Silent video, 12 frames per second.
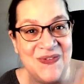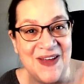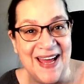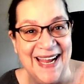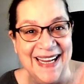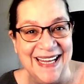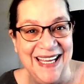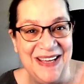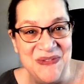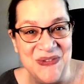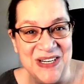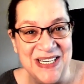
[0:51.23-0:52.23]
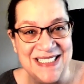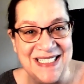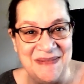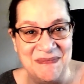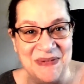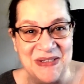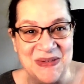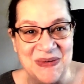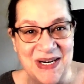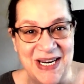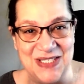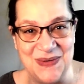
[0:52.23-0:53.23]
finally for December
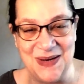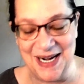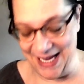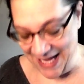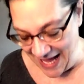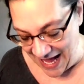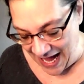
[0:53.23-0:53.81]
2020.